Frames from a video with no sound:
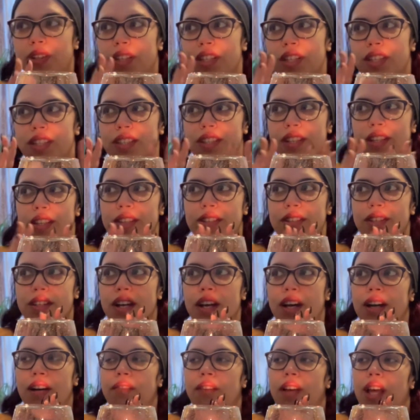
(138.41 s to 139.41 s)
of these other
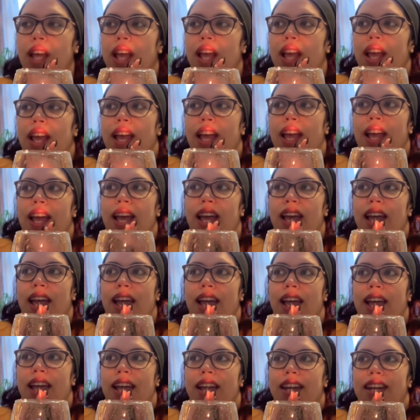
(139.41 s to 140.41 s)
stuff,
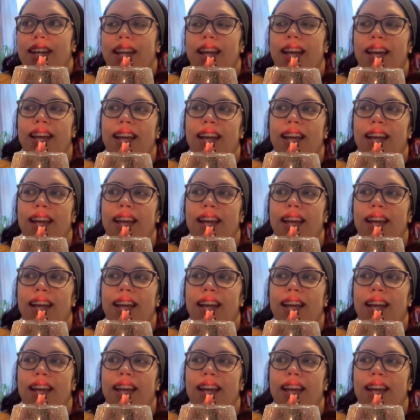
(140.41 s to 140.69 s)
and